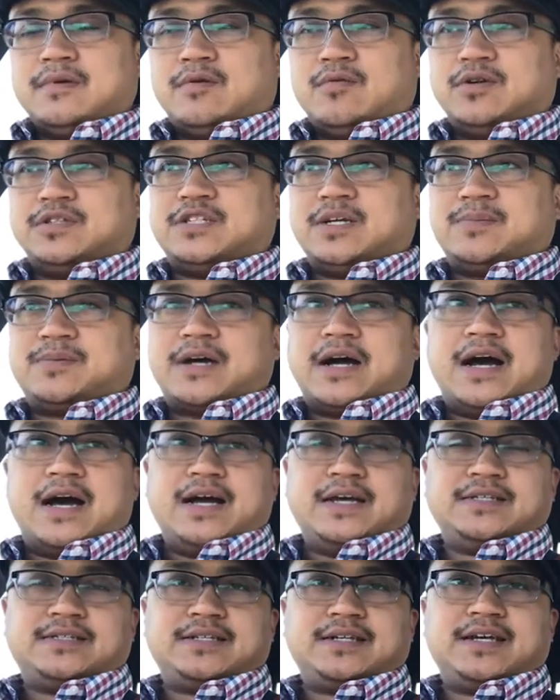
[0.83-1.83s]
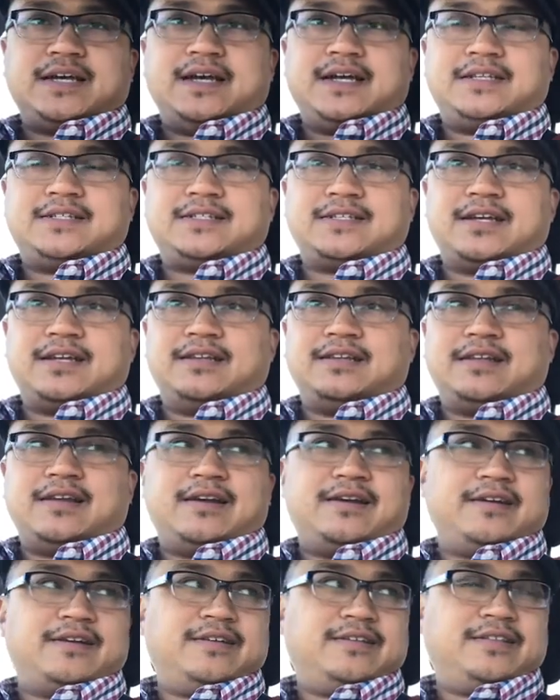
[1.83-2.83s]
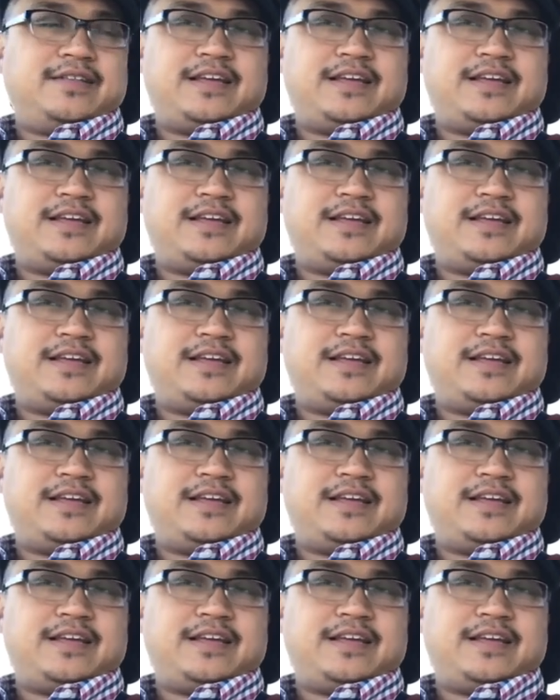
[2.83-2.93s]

What's up, guys? It's Larry